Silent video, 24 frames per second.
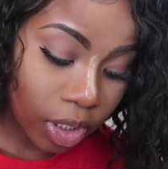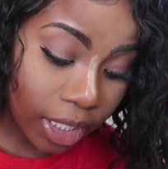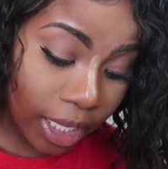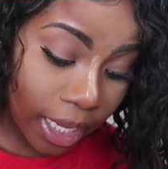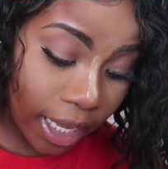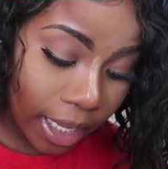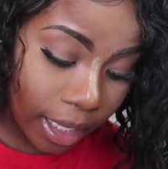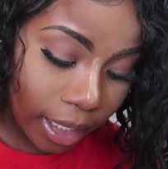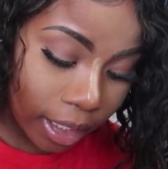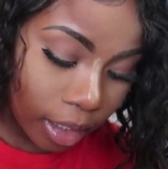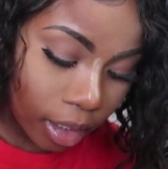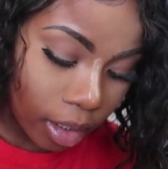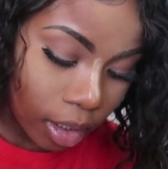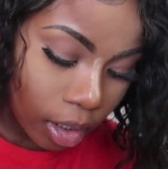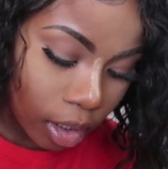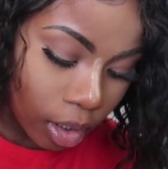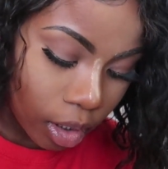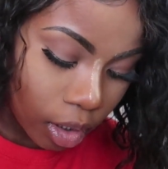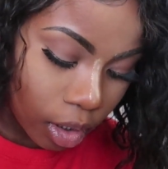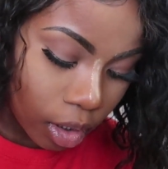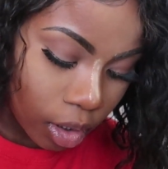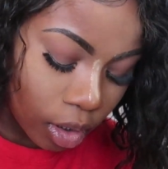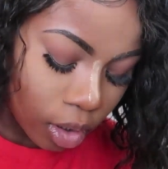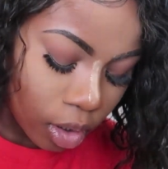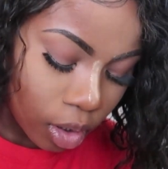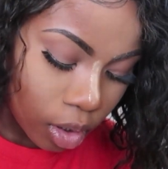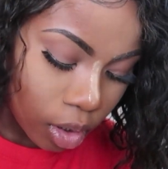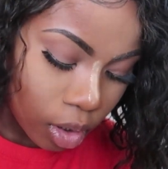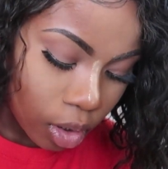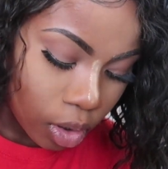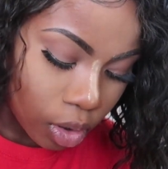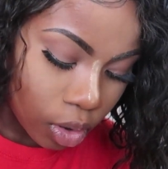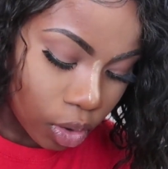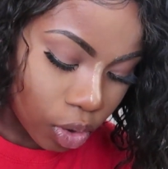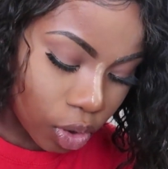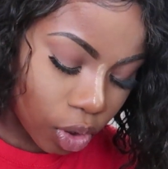yeah,
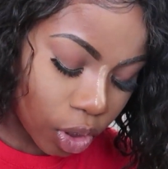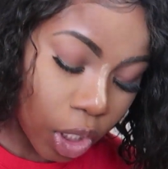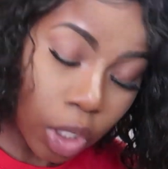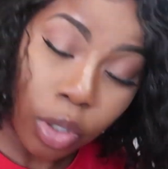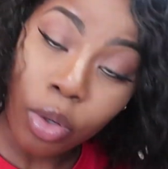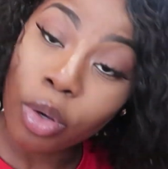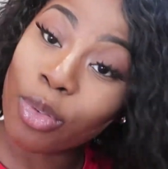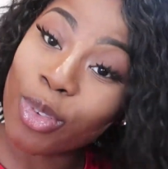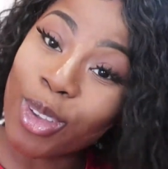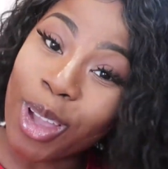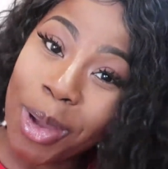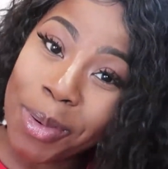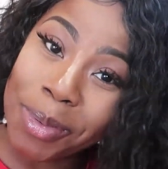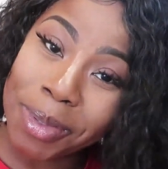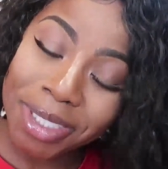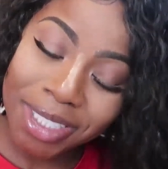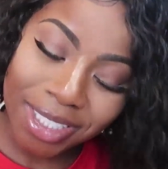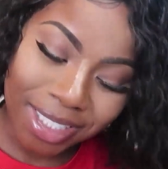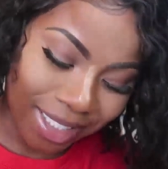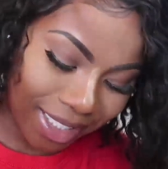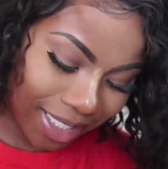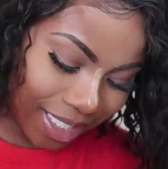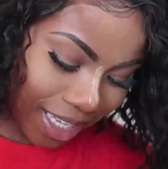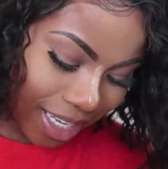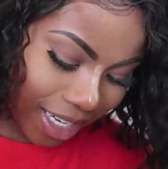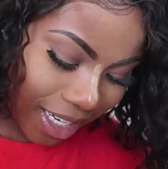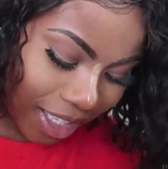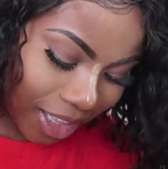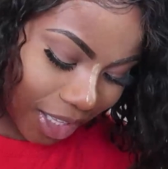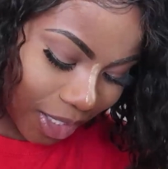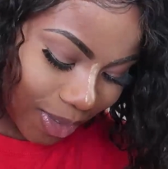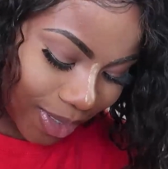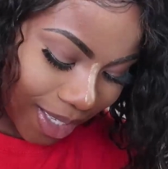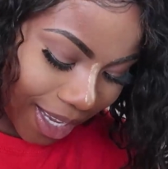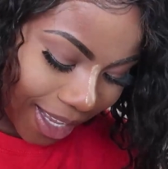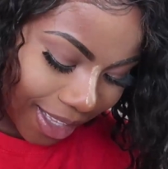so if y'all wanted to see any of
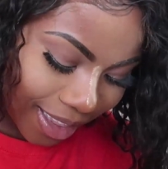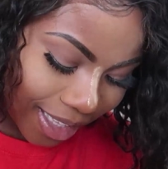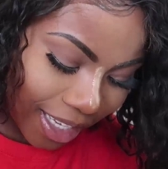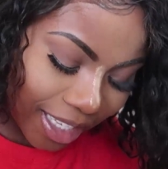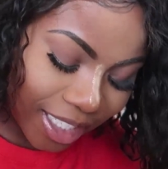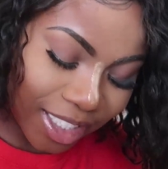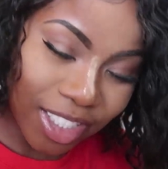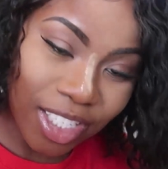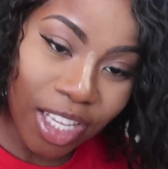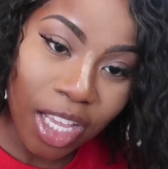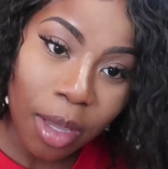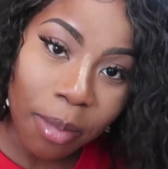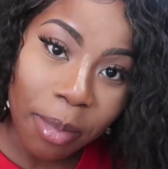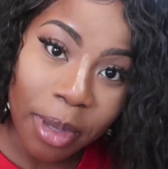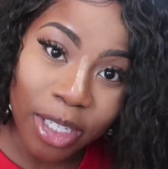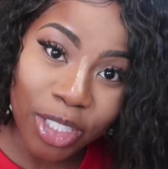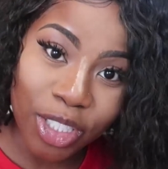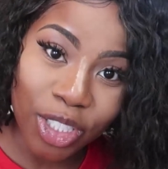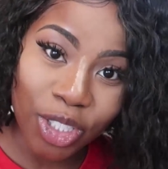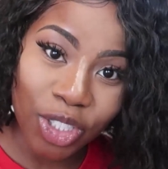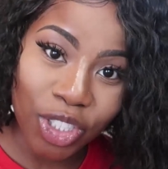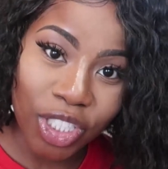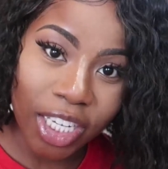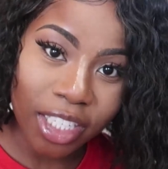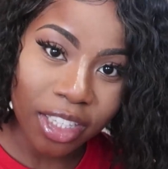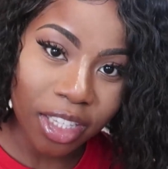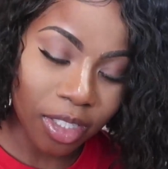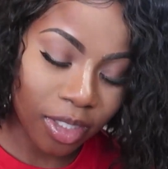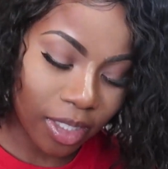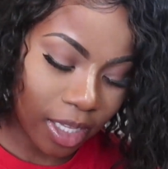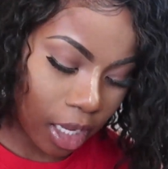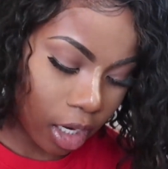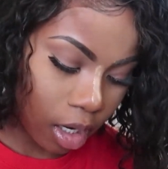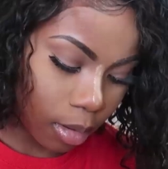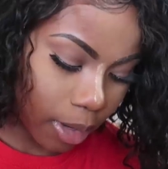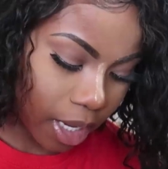those highlights, make sure you check
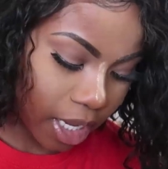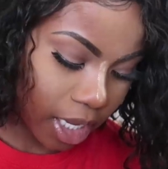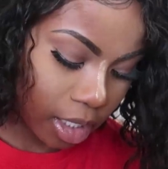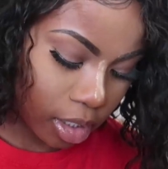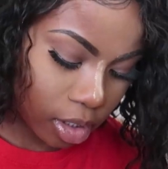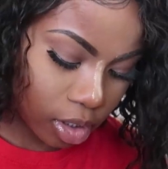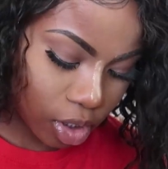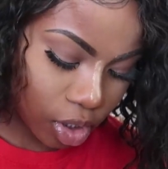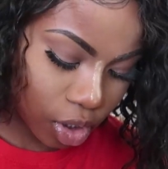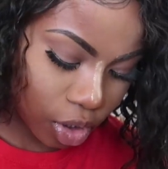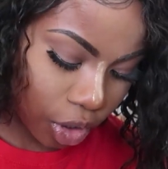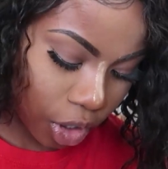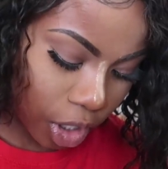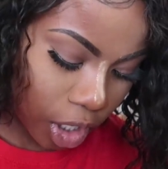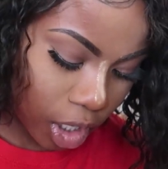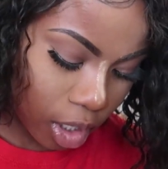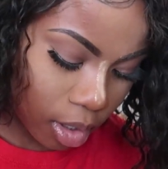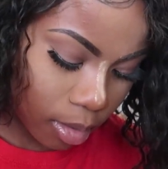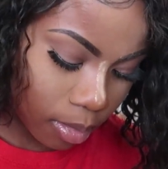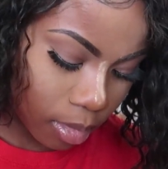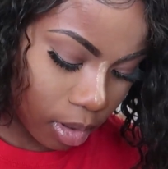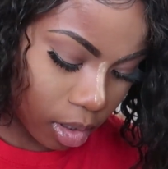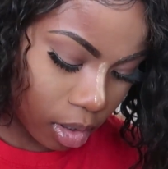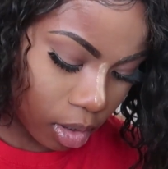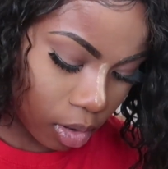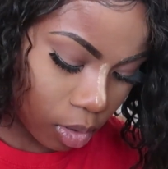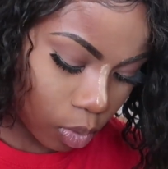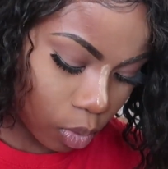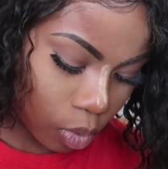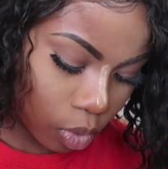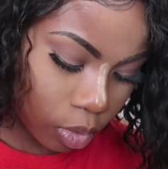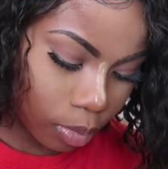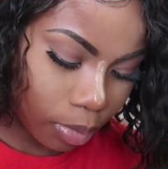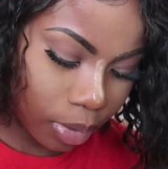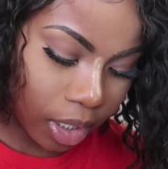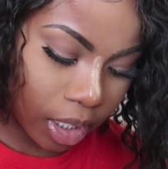those out on my Instagram. It
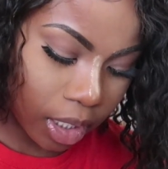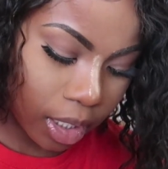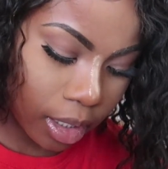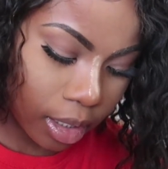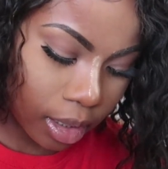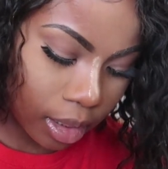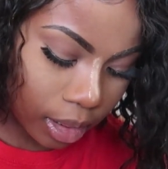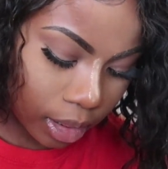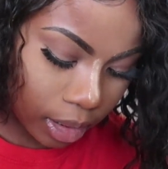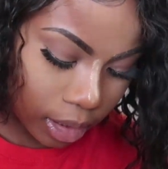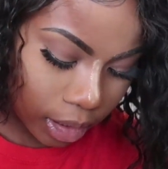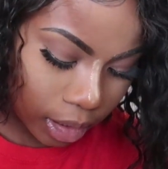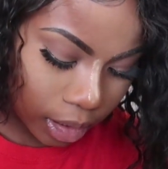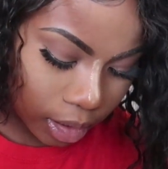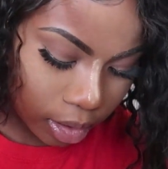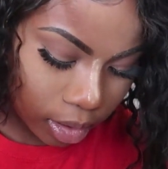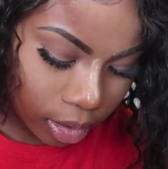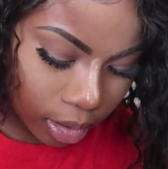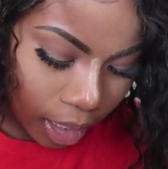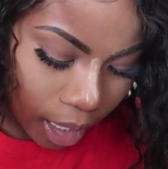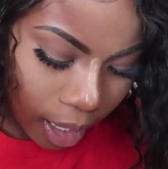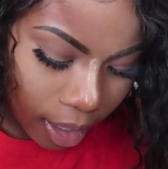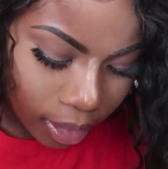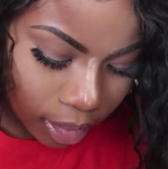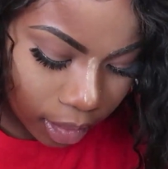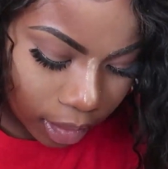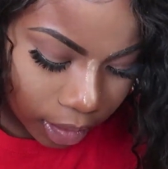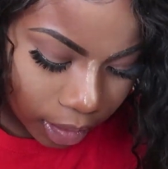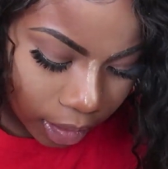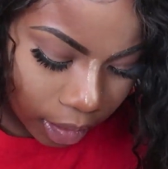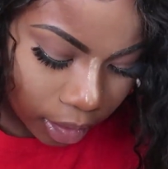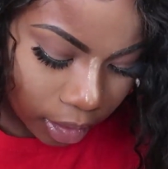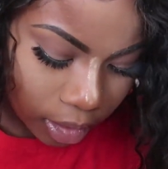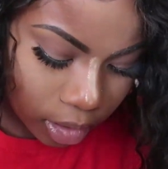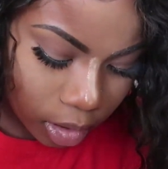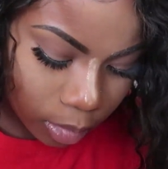will be linked, not
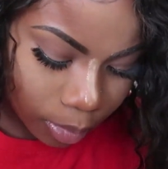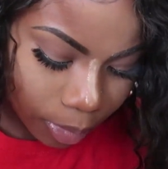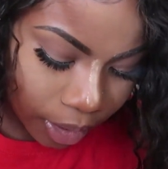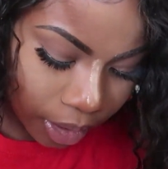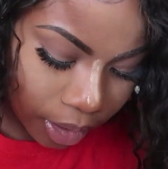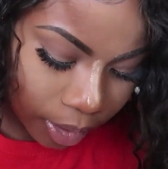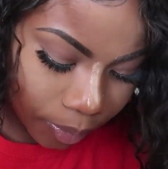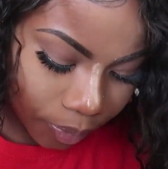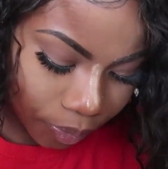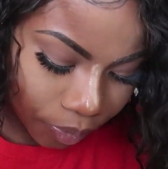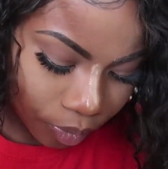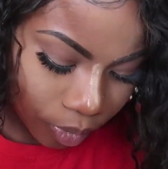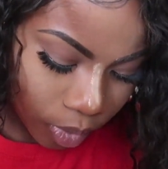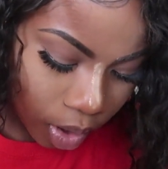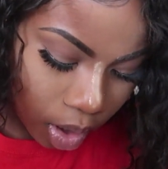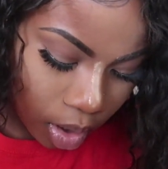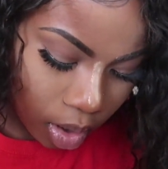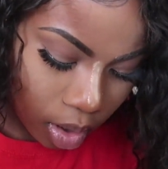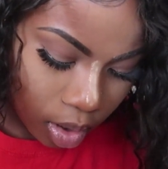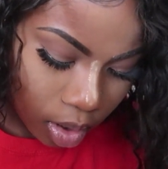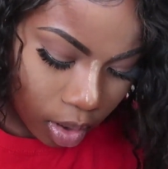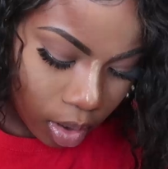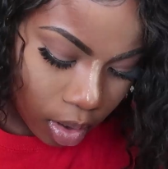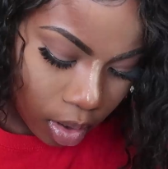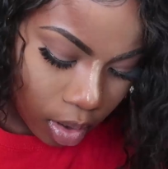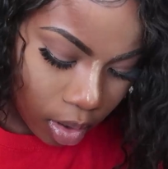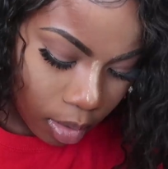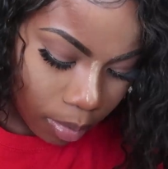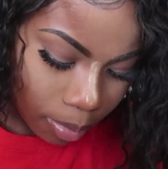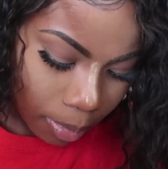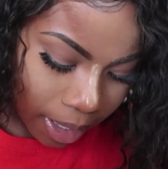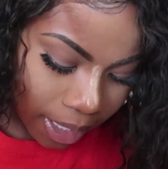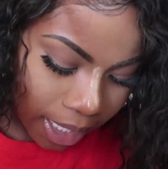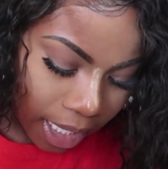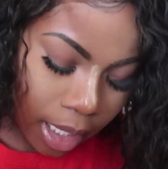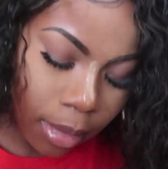linked, but
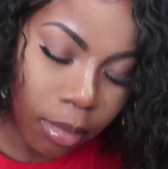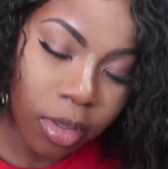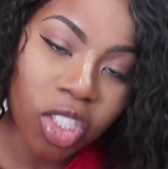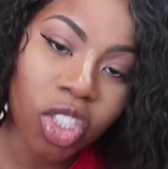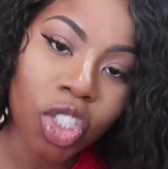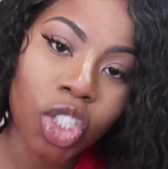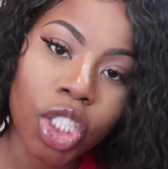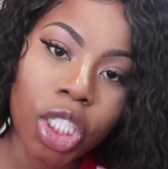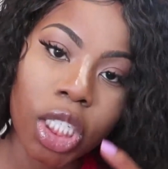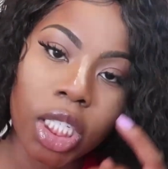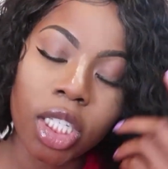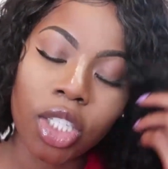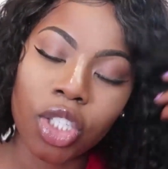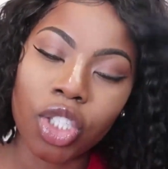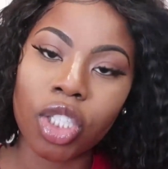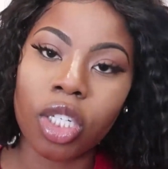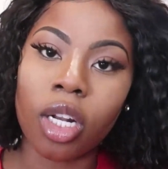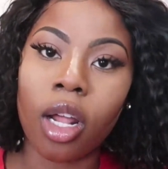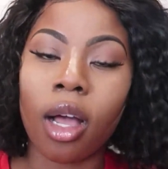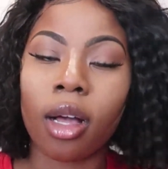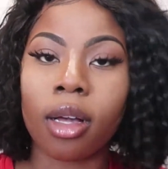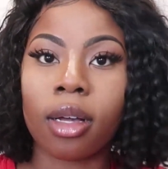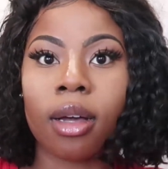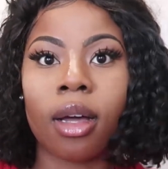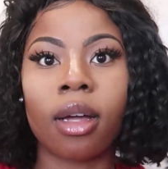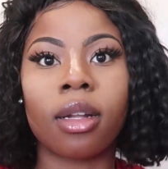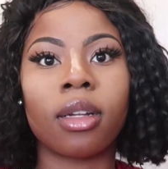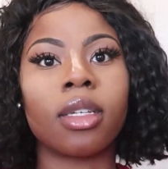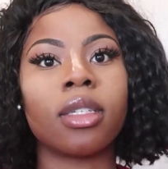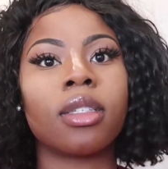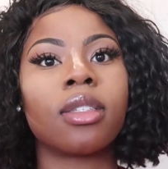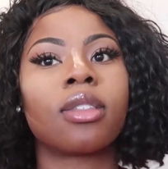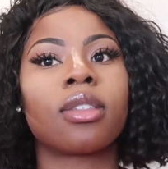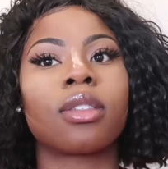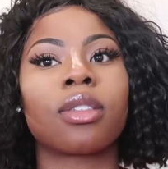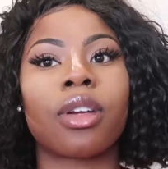my name is Chidi Chinaka on
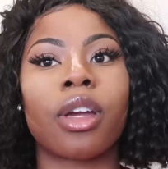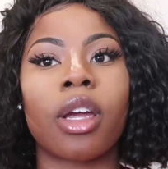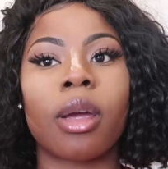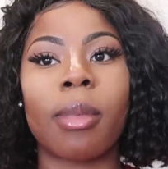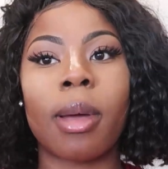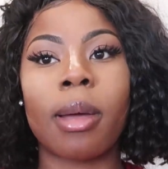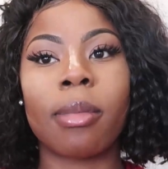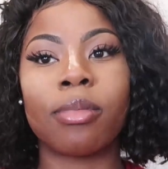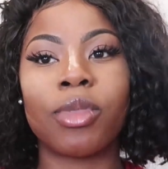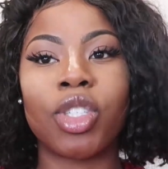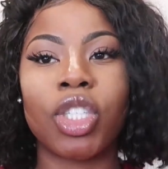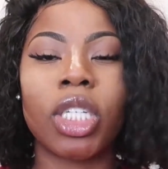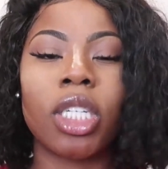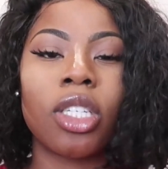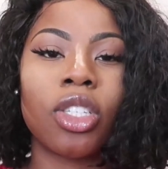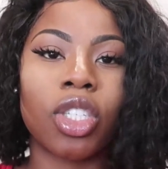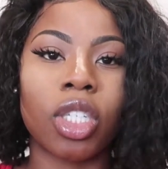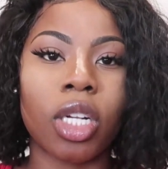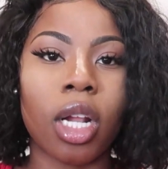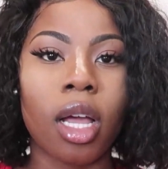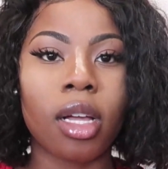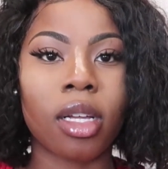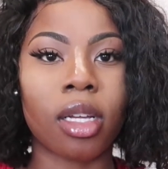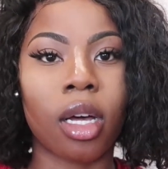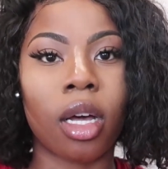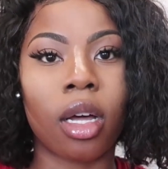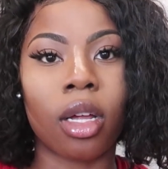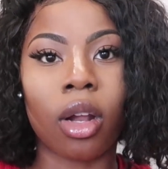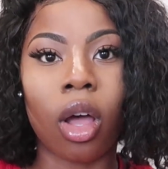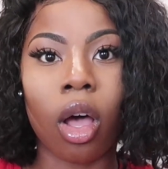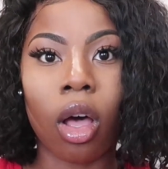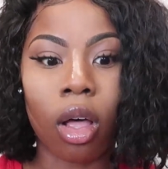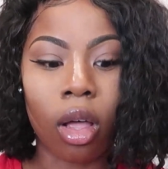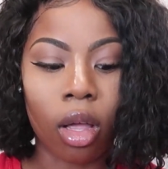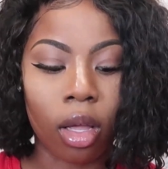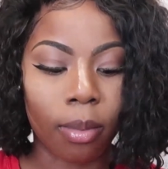Instagram. I'm Chidi Chinaka on
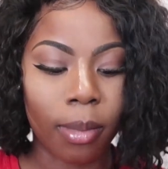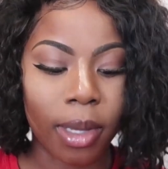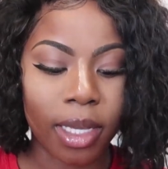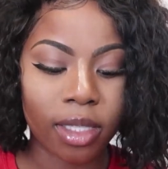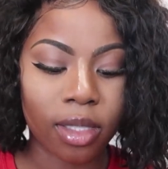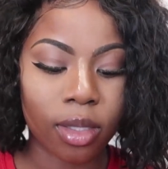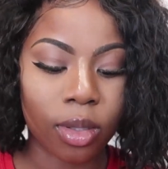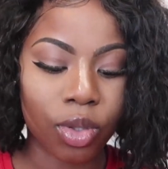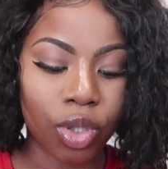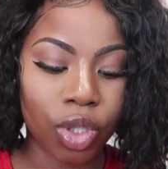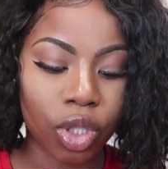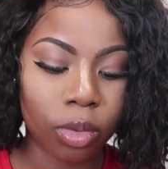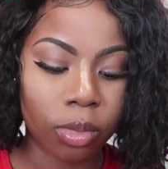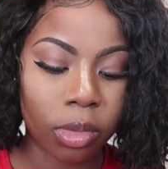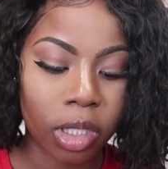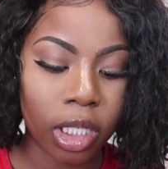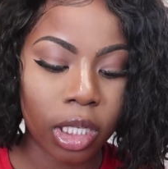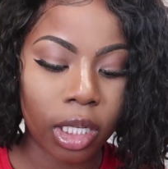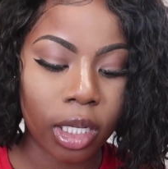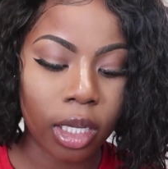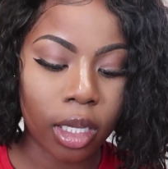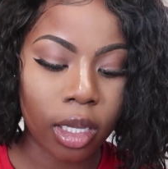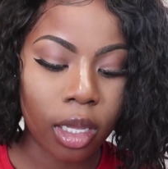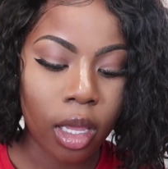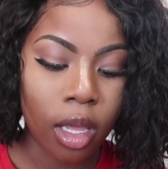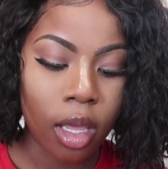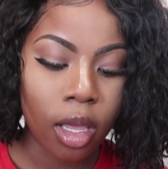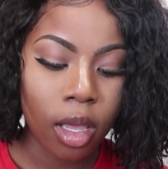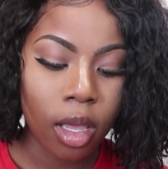all my social media.